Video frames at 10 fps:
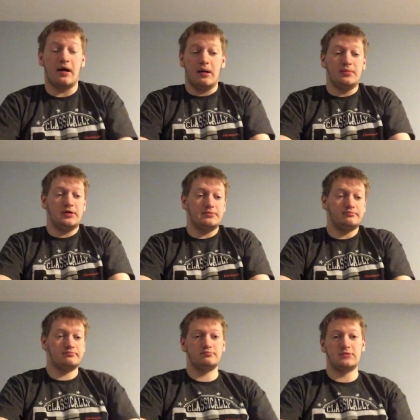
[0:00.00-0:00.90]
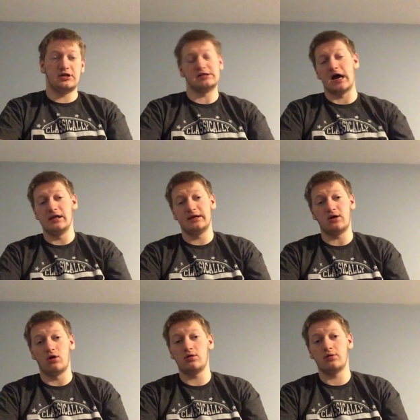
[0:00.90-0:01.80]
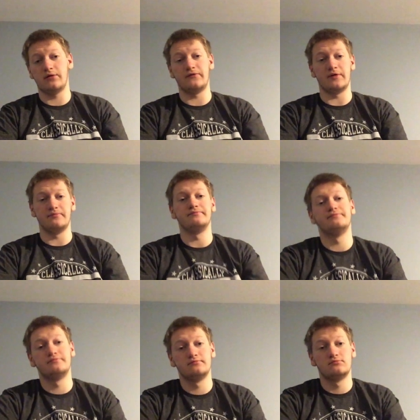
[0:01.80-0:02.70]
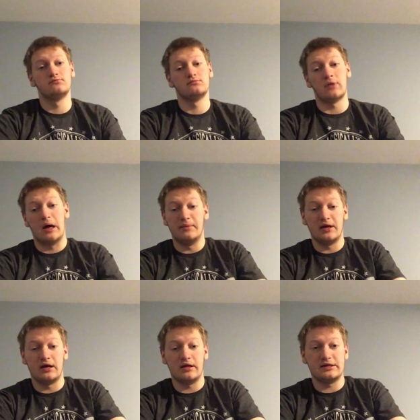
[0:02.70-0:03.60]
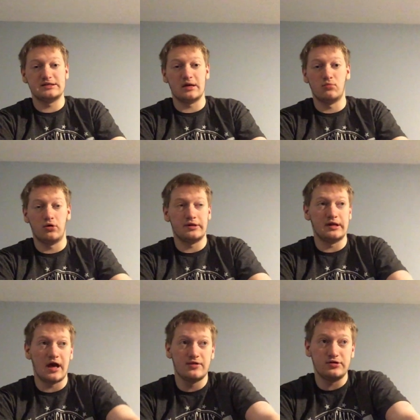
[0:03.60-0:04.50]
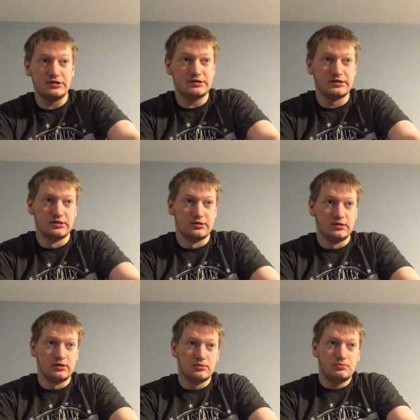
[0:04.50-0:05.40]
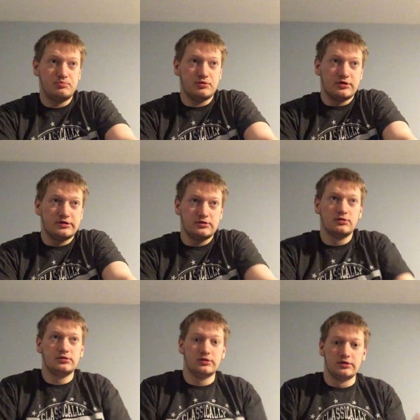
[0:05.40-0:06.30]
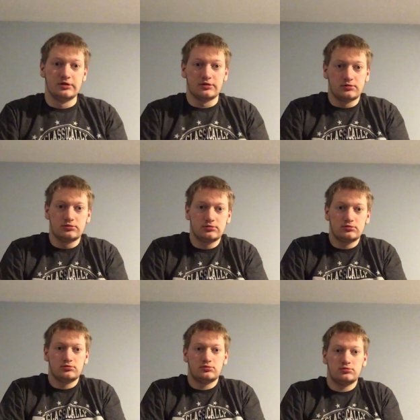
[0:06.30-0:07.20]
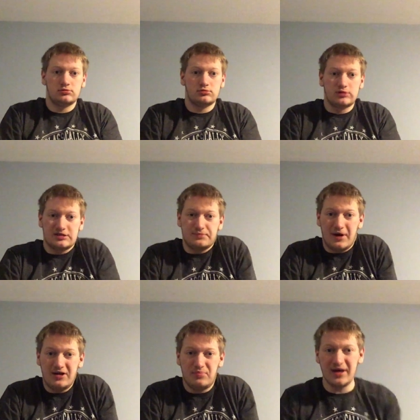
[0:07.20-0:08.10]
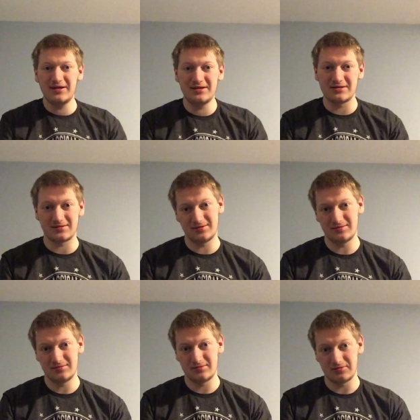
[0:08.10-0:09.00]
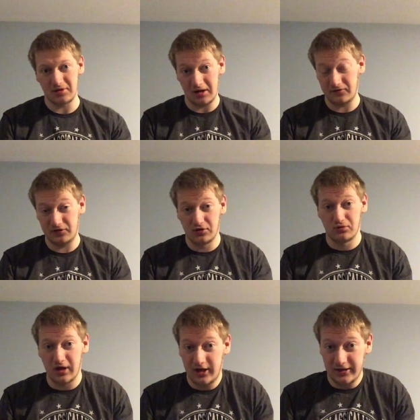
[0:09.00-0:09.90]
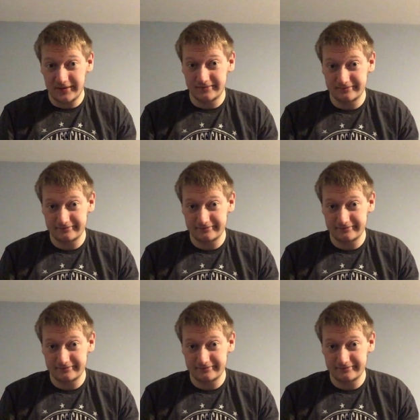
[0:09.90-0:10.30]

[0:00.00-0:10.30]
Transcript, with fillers: i mean because i like all of them i mean i like some more than others but you know that's my opinion and if you don't like it